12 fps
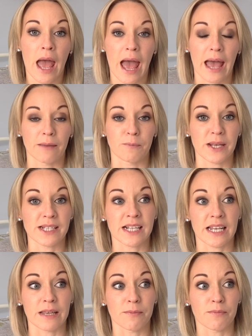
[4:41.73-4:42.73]
And
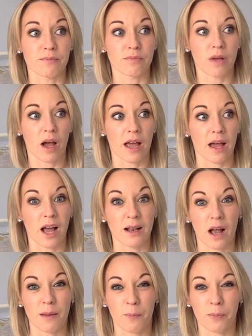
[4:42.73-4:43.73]
basically,
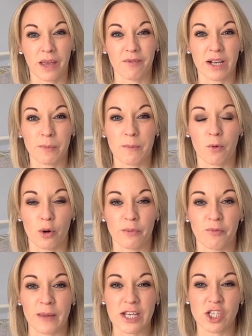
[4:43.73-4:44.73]
I'll give a little bit more
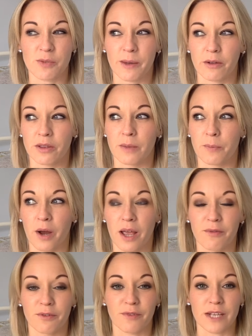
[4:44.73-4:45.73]
information about the
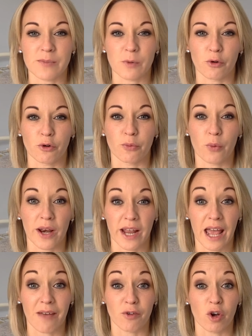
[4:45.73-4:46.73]
private Facebook group when I
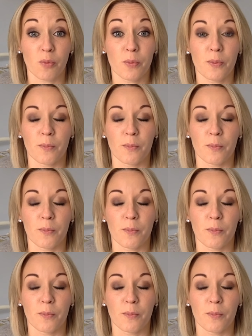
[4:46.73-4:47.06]
have it up,